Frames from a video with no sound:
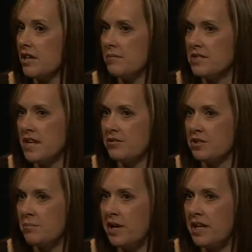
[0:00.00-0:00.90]
comes down
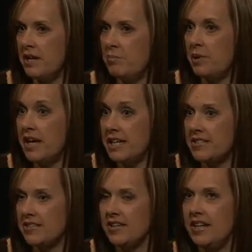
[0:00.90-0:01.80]
to money,
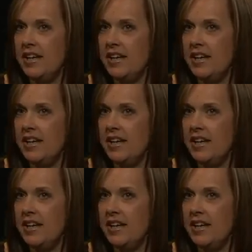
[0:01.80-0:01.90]
but